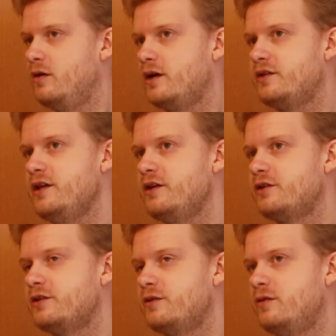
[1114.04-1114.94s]
Well, I
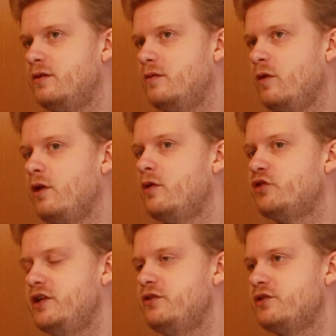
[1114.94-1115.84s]
think one of the
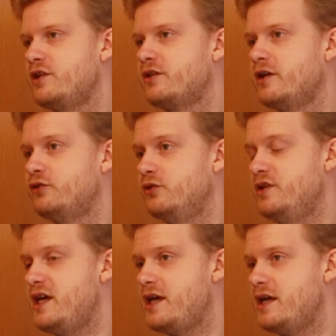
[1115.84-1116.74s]
most interesting things
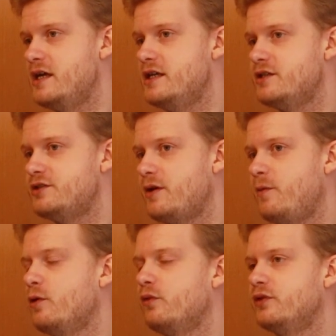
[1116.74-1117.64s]
today is
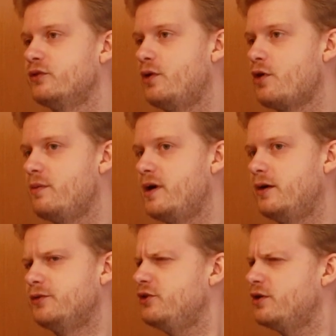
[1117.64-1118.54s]
that we often talk
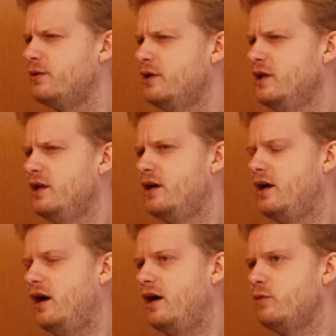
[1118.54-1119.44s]
about, you know,
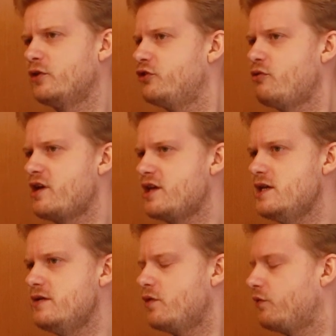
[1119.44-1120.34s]
it was so
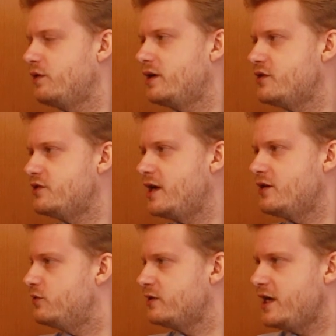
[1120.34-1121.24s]
naive of the United
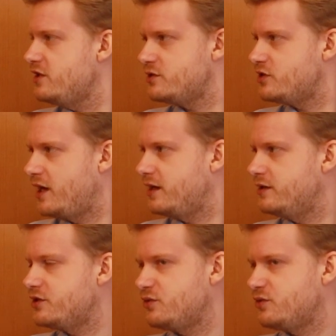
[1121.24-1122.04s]
States to engage with China in